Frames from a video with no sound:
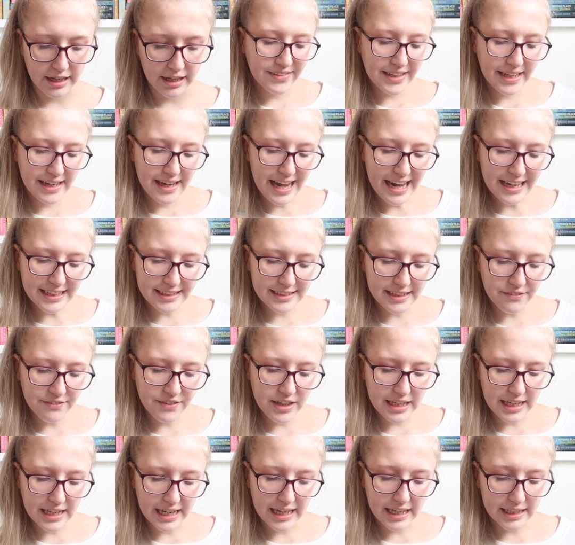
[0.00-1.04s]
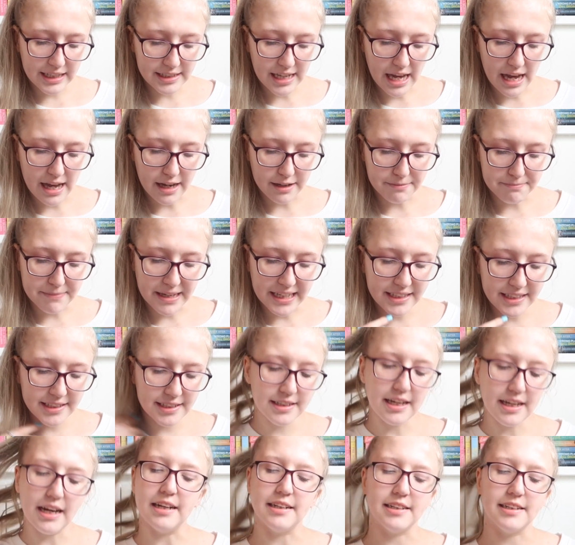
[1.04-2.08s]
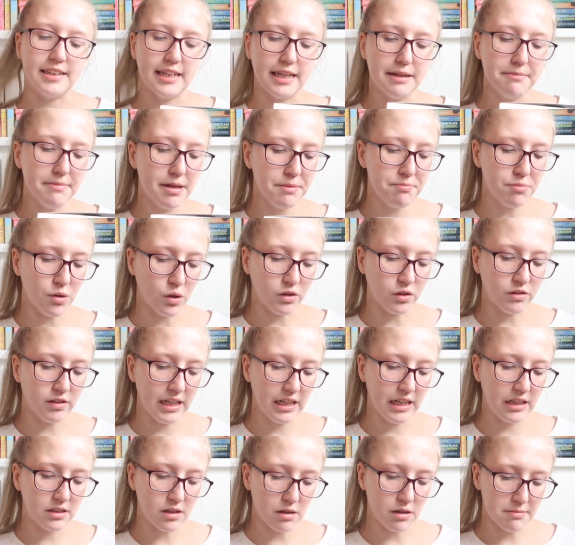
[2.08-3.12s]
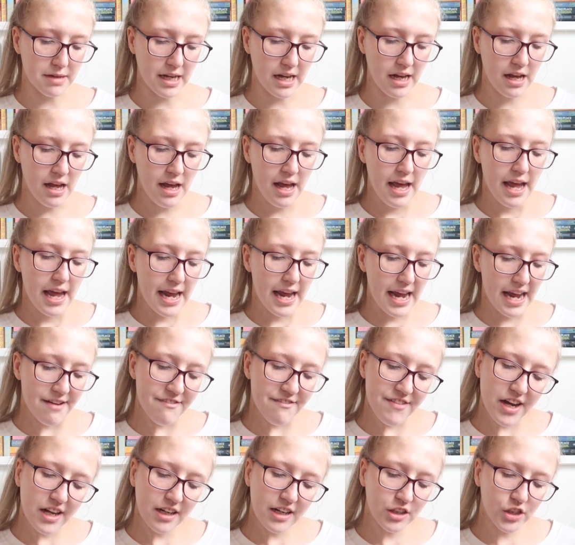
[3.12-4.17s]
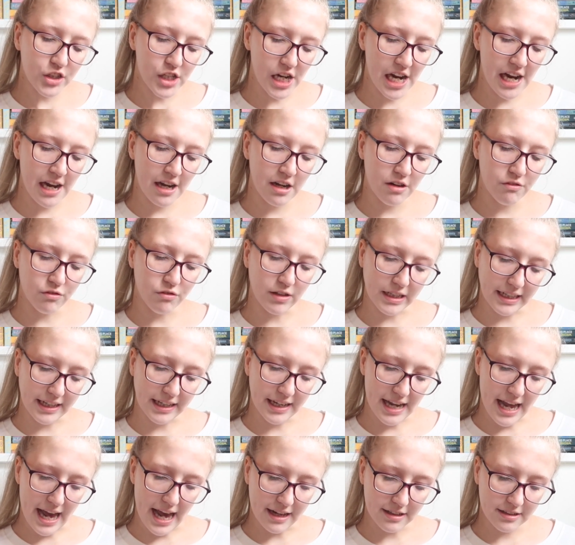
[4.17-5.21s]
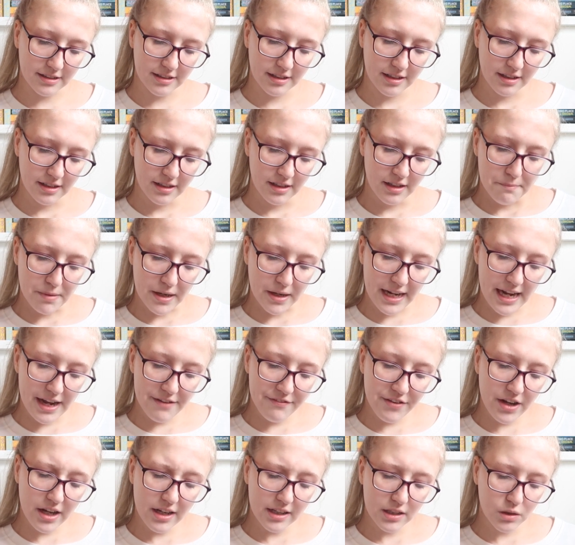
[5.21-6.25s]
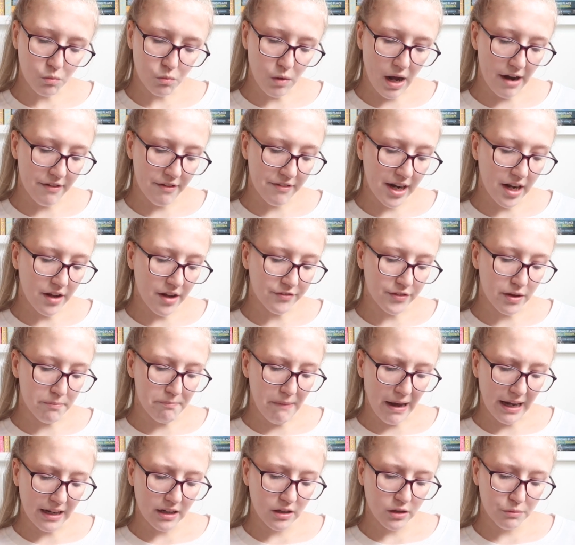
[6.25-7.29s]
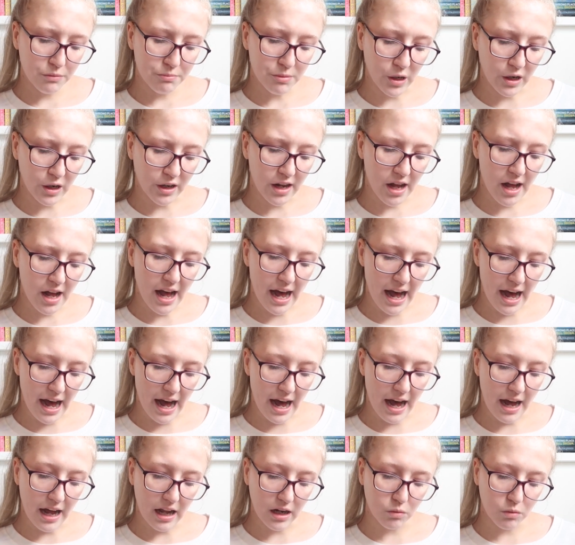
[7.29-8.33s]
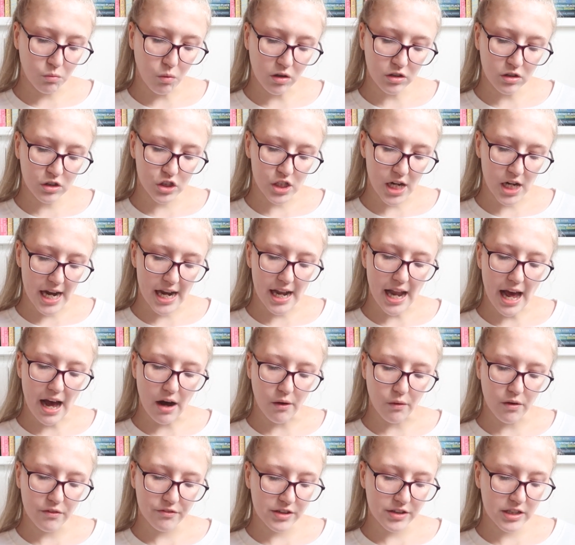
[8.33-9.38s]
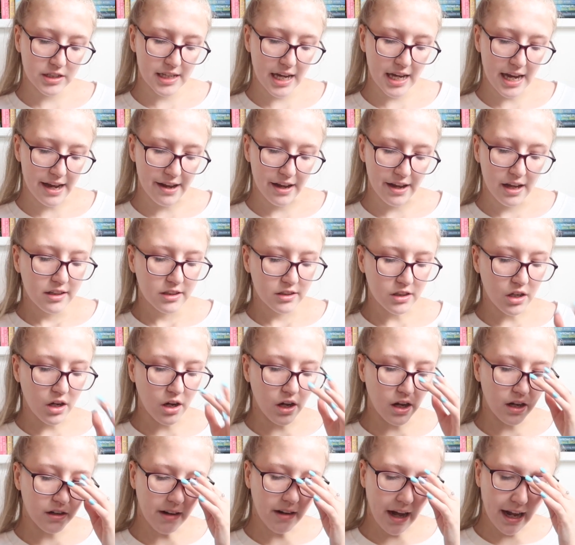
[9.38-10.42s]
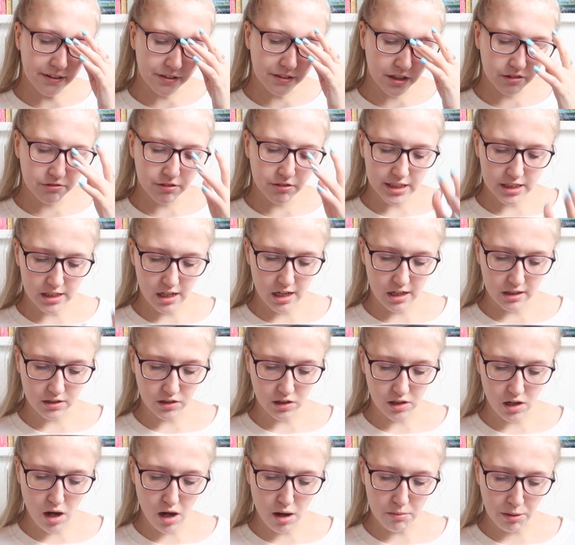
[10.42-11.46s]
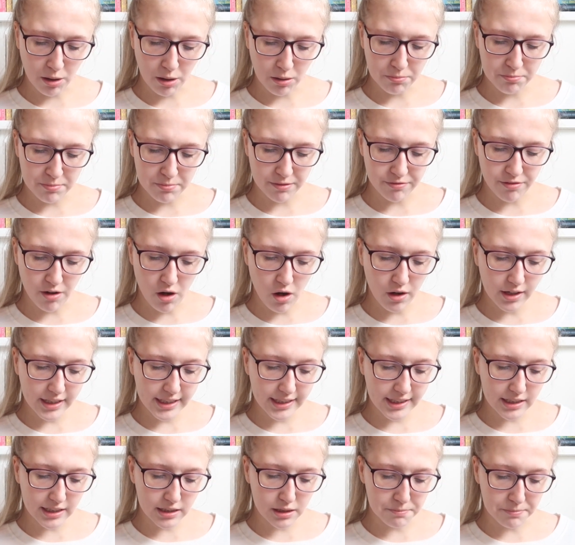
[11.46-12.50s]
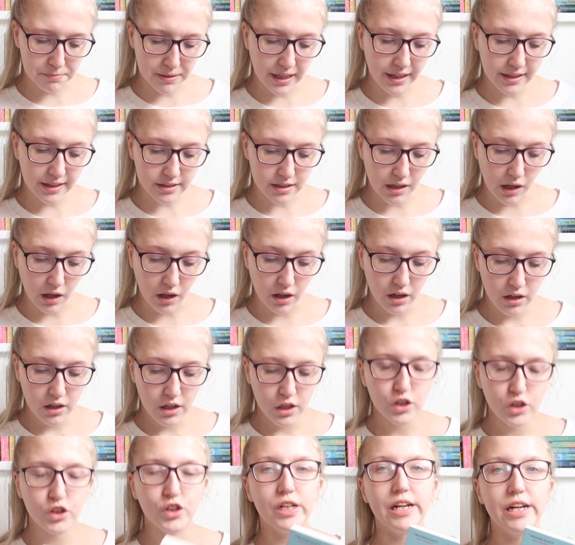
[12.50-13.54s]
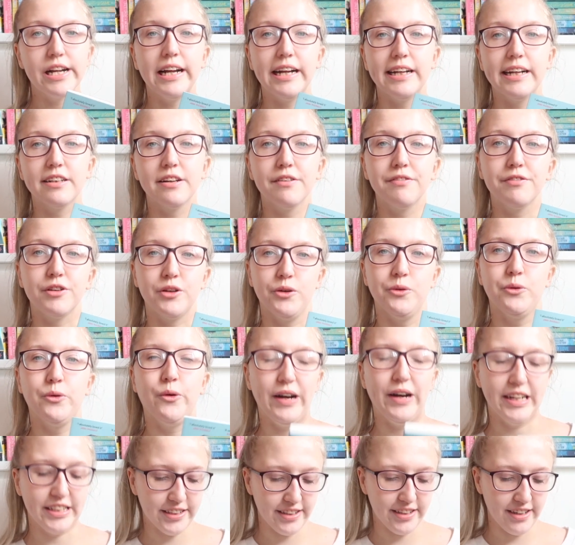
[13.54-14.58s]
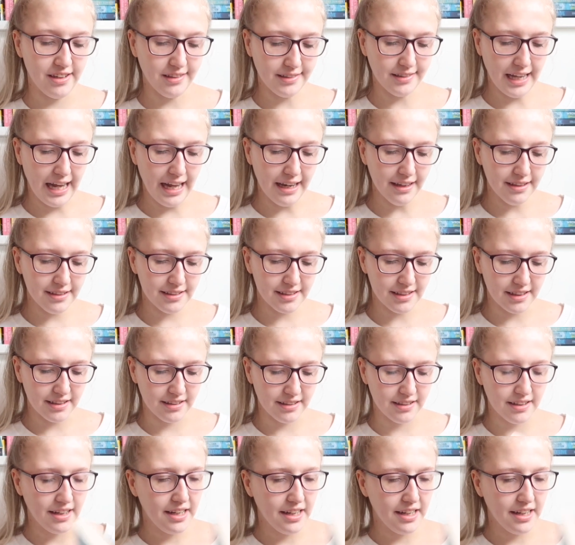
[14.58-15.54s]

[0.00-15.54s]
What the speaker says: For the next 7 days, amidst a steamy Brooklyn summer, Ava and Shane reconnect. But Ava is wary of the man who broke her heart and wants Shane out of the city, so her life can return to normal. Before he disappears though, she needs a few questions answered.